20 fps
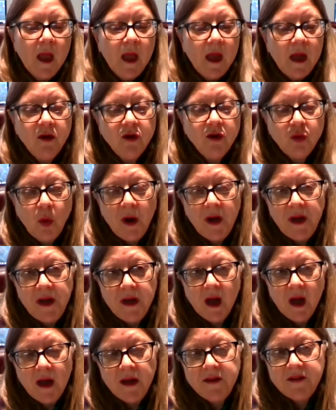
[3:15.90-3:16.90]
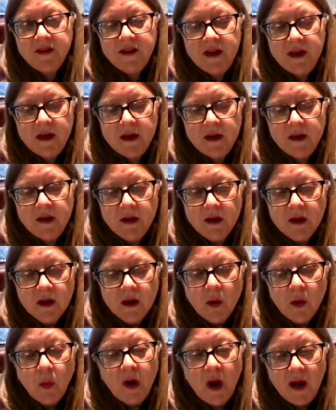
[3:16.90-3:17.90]
In 2019,
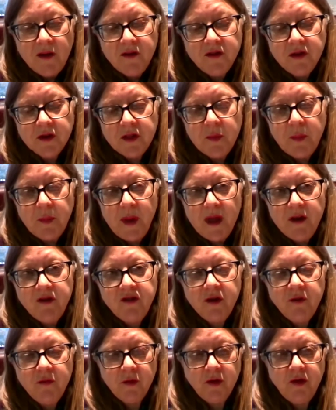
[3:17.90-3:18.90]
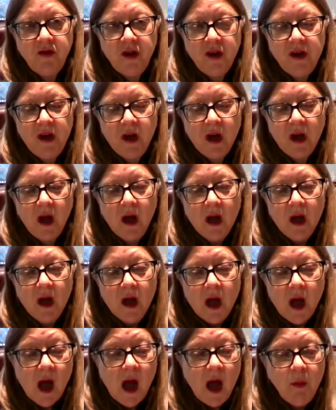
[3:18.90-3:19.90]
when I took the bench in Virginia,
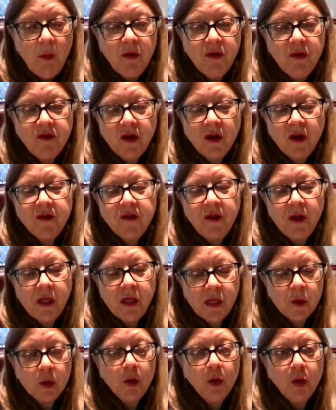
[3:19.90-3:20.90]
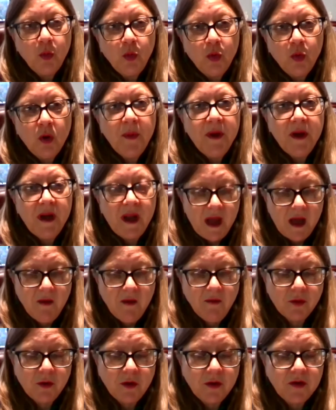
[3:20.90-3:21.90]
I was just the third woman
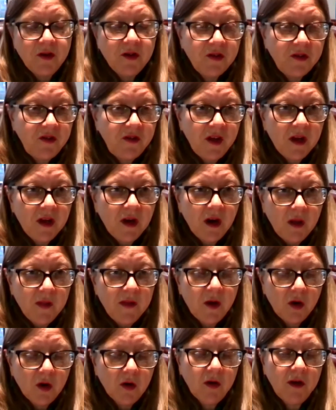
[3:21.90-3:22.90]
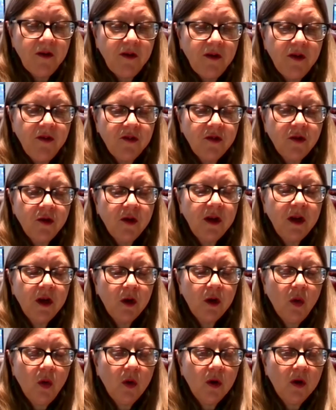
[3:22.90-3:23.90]
ever to sit on the Arlington Circuit
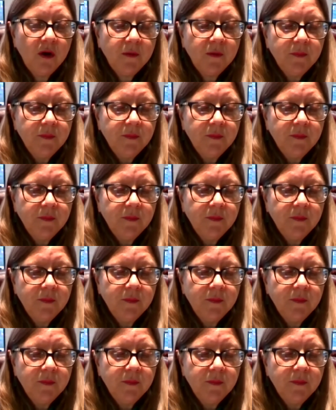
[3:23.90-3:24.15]
Court.